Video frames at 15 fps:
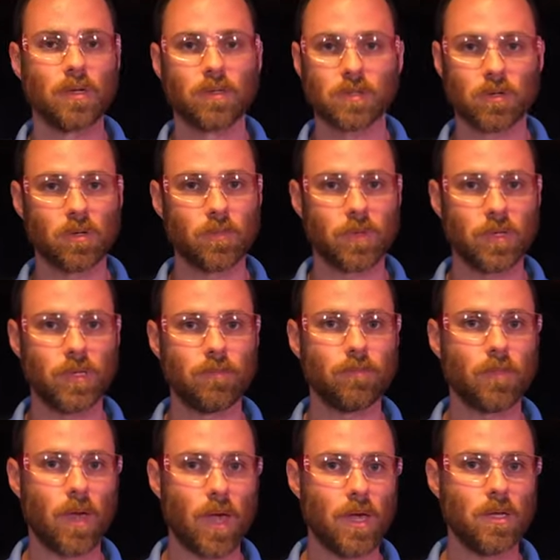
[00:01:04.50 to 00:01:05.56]
It's going to be
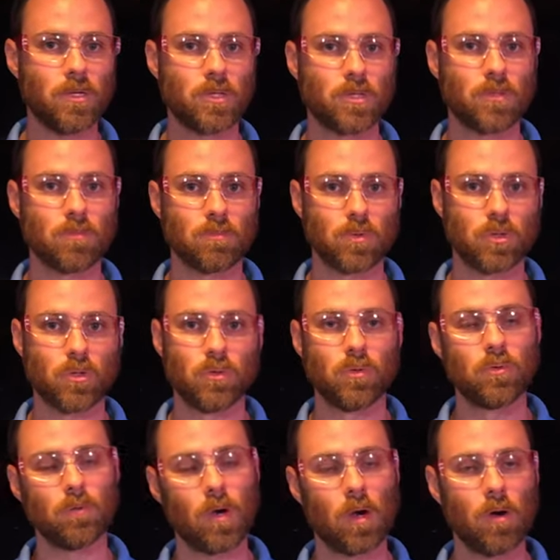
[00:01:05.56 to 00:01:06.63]

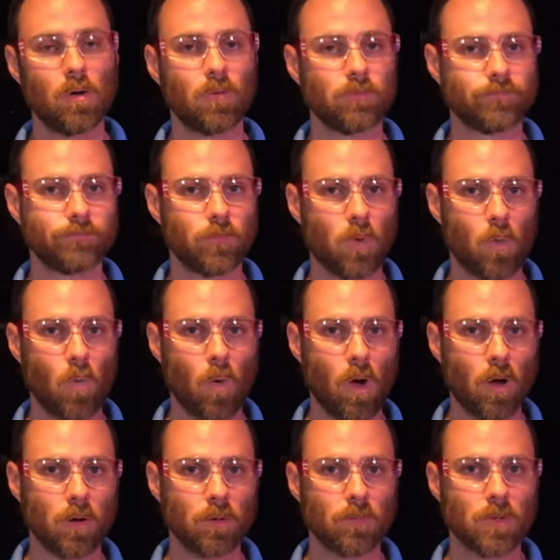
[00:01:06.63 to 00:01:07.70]
H2O,
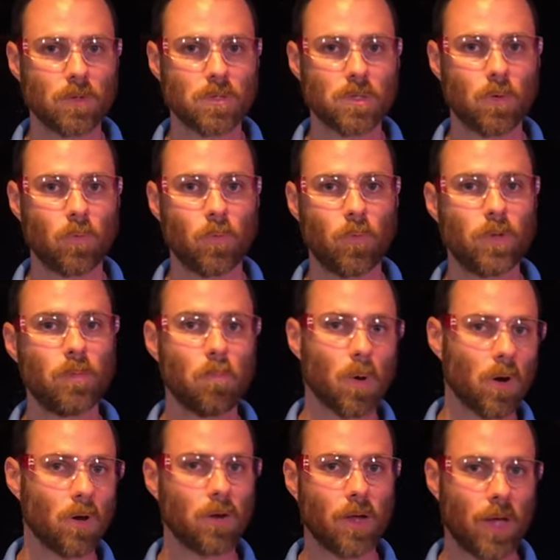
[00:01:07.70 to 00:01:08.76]
water. So when we
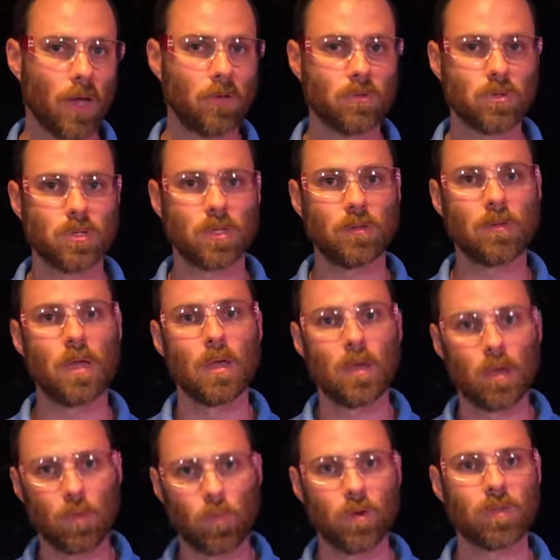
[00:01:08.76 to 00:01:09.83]
burn hydrogen,
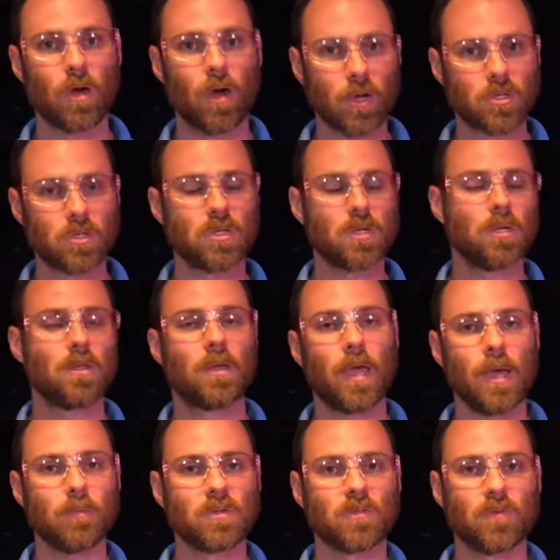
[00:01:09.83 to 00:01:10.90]
with oxygen in the
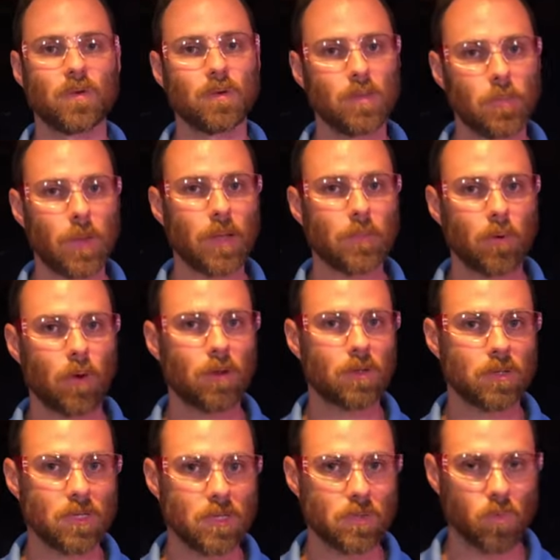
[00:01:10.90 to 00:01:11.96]
atmosphere, the
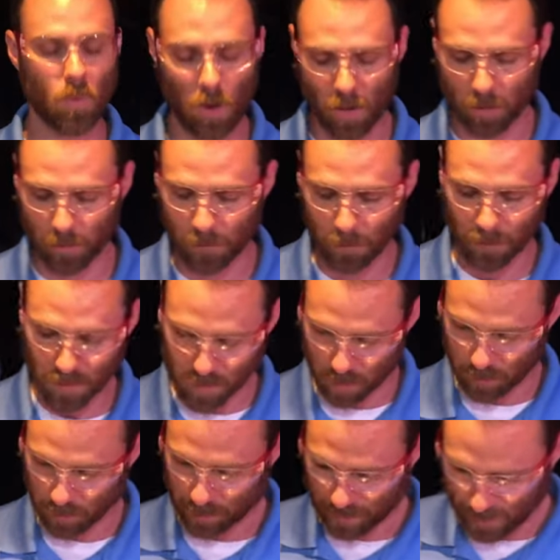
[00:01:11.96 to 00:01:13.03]
byproduct is water.
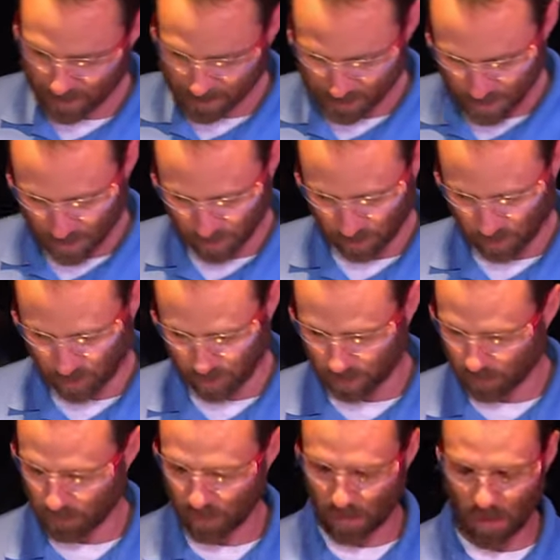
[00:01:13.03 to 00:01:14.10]
So let's take a look
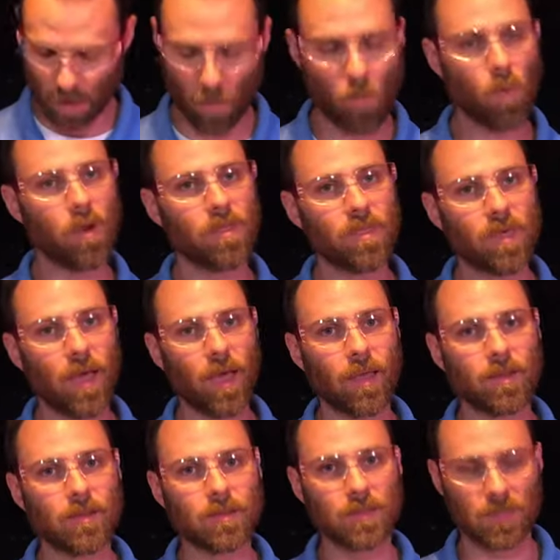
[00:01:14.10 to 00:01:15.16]
at what
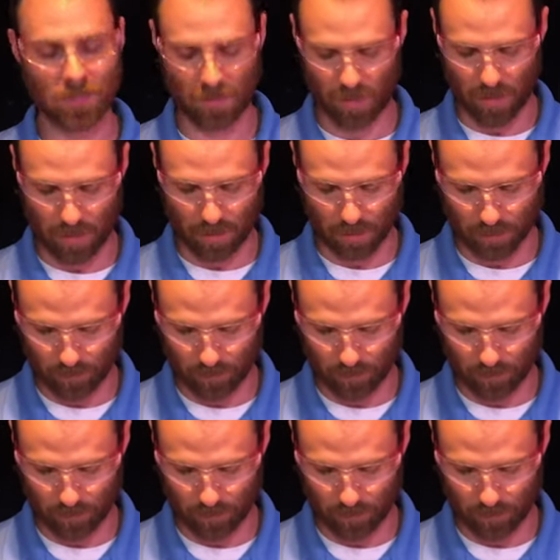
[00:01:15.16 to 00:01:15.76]
that is like.